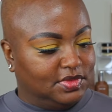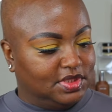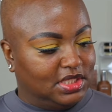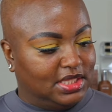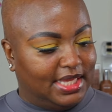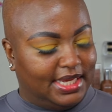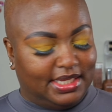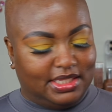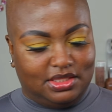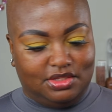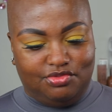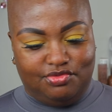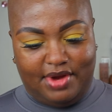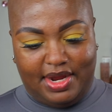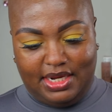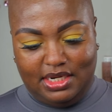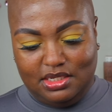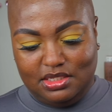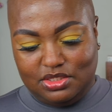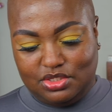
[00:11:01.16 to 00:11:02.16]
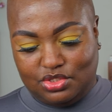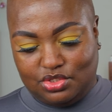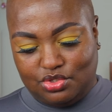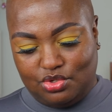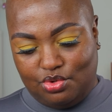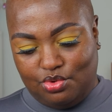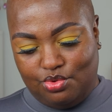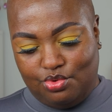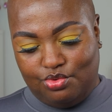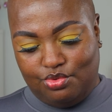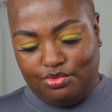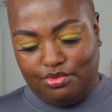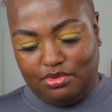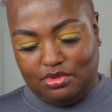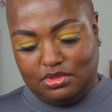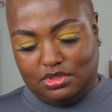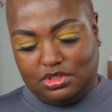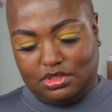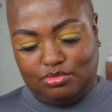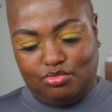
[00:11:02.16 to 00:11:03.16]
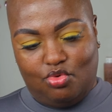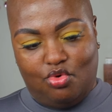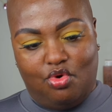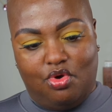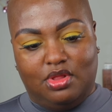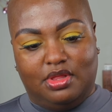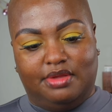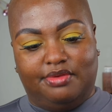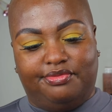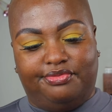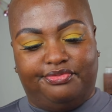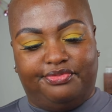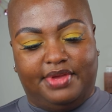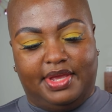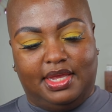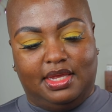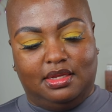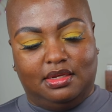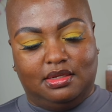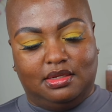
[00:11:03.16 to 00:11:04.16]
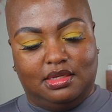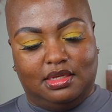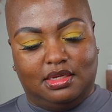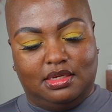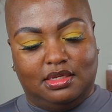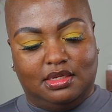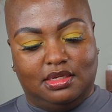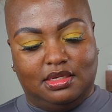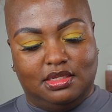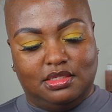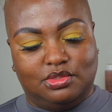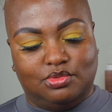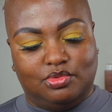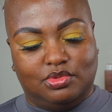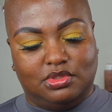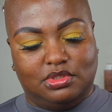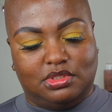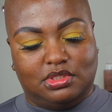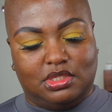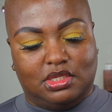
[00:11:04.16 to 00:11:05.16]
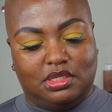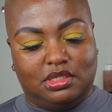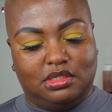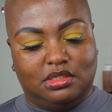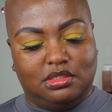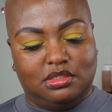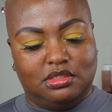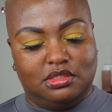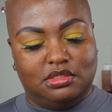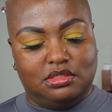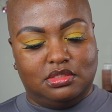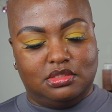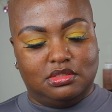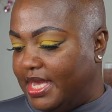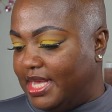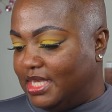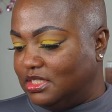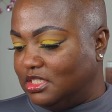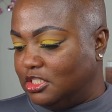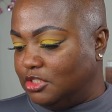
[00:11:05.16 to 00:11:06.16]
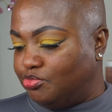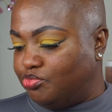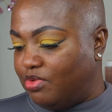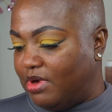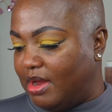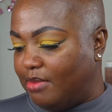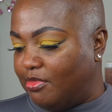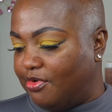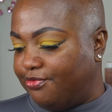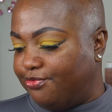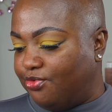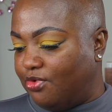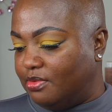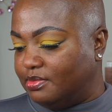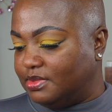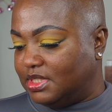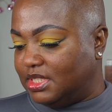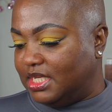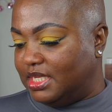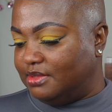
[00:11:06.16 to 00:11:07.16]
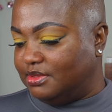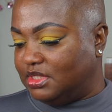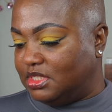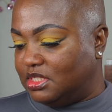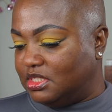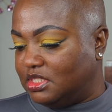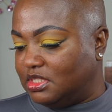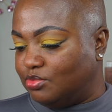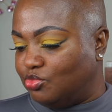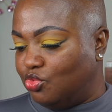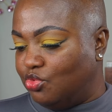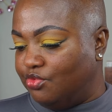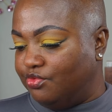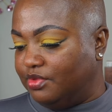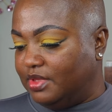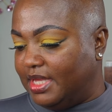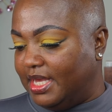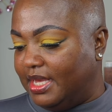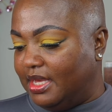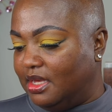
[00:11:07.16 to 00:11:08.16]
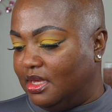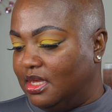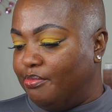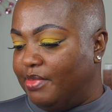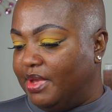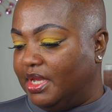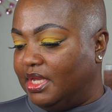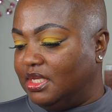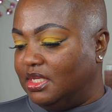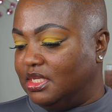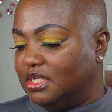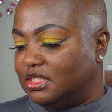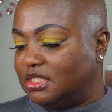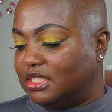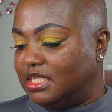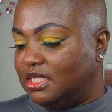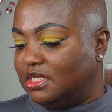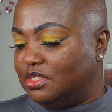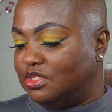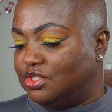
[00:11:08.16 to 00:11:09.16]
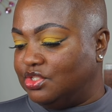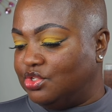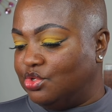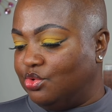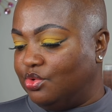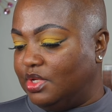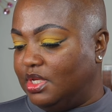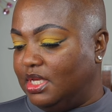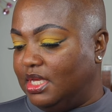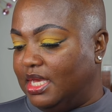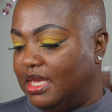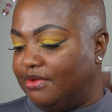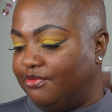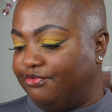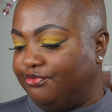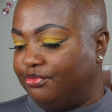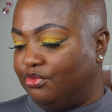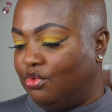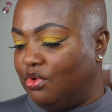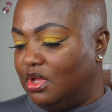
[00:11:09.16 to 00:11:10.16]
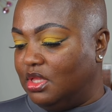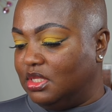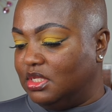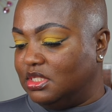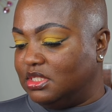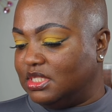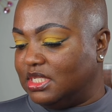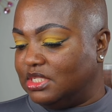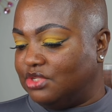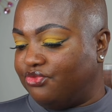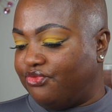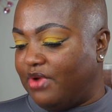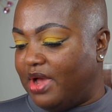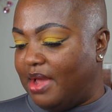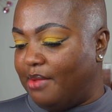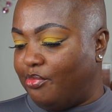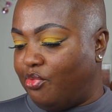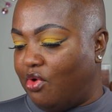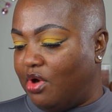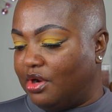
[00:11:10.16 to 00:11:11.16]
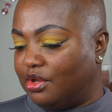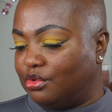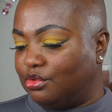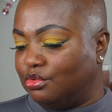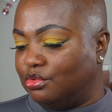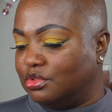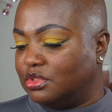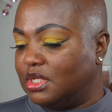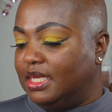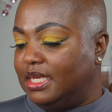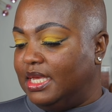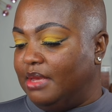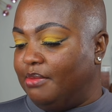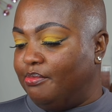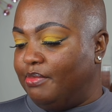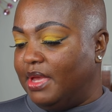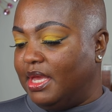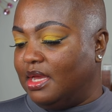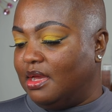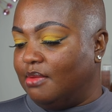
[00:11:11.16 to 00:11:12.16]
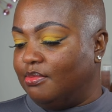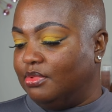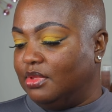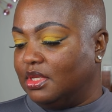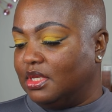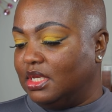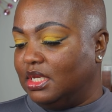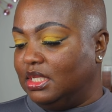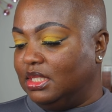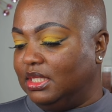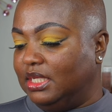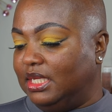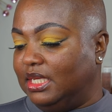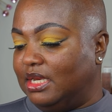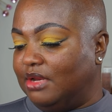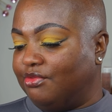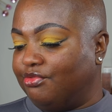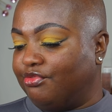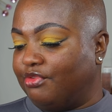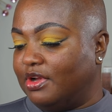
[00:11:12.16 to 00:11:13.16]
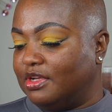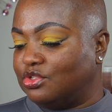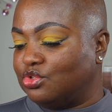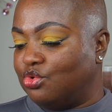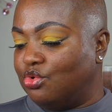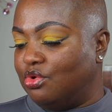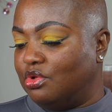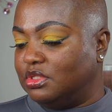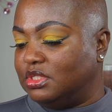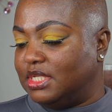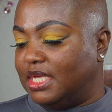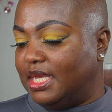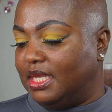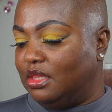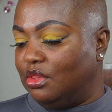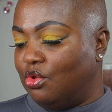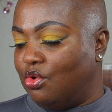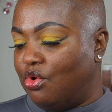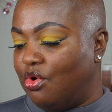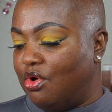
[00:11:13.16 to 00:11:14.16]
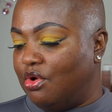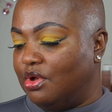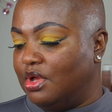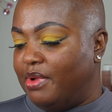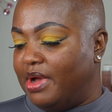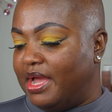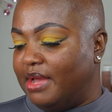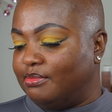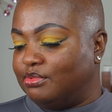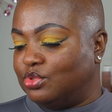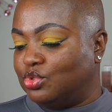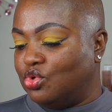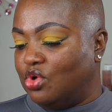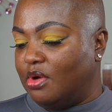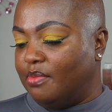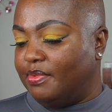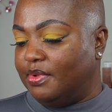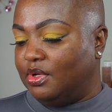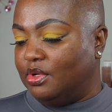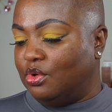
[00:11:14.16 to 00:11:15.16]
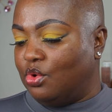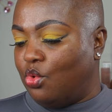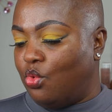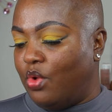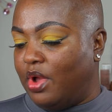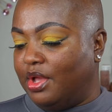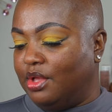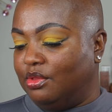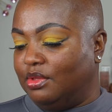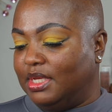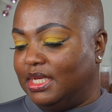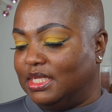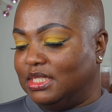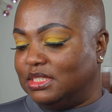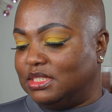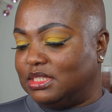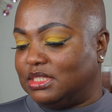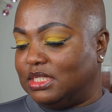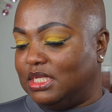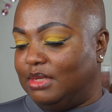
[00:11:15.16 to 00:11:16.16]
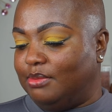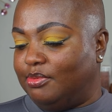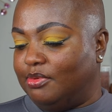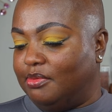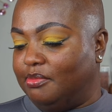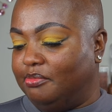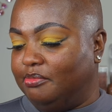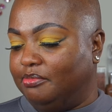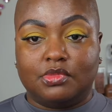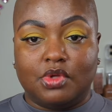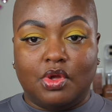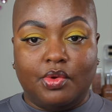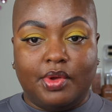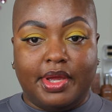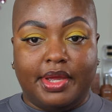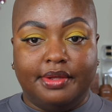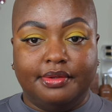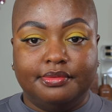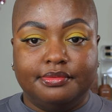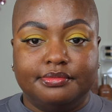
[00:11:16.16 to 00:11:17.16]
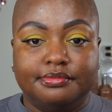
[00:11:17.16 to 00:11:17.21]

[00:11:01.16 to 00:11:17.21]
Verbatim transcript: Like, the writing is so small and faint. And then this one says, Essence Primer forms an instant smooth layer, making your skin silky and flawless. Its fine particles keep makeup looking clean and fresh all day long by absorbing oil and sebum. Okay.